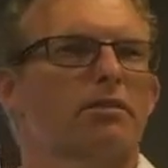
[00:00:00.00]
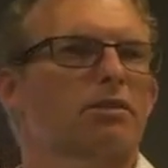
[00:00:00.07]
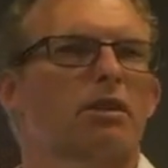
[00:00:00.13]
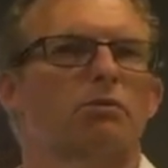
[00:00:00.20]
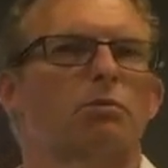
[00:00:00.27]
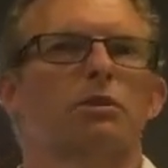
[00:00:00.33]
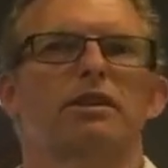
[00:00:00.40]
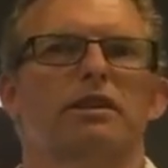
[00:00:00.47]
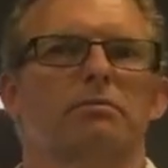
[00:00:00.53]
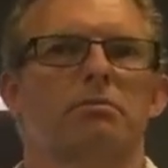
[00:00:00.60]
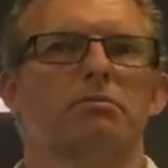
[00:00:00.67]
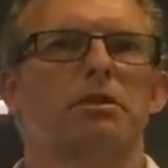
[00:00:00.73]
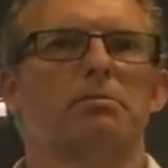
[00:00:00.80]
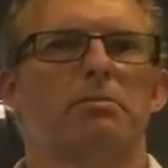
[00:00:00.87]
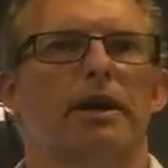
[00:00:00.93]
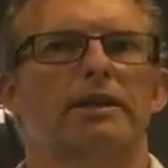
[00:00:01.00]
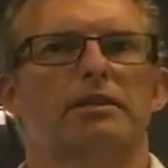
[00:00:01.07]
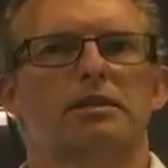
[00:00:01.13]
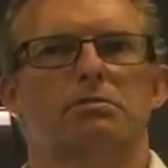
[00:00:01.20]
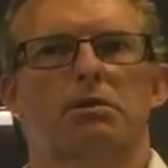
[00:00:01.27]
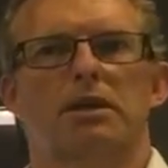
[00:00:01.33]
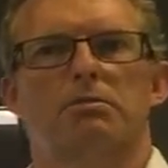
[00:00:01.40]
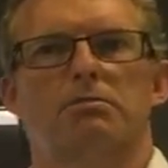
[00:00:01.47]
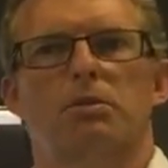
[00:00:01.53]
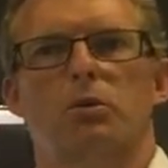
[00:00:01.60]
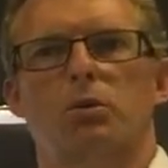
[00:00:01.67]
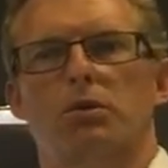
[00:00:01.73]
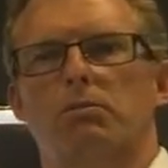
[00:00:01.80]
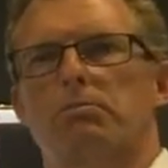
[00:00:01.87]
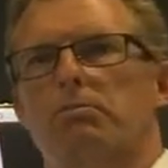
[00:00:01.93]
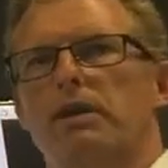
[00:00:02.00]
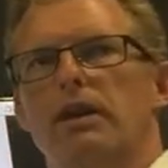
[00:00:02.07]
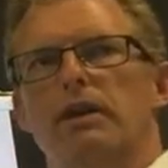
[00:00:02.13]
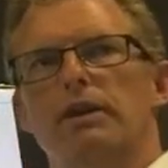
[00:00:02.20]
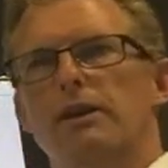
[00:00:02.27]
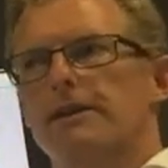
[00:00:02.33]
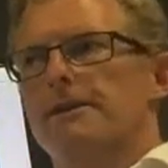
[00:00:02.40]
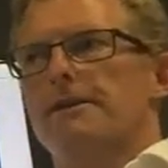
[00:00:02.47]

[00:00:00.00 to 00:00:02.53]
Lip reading: so when the base is being poured. But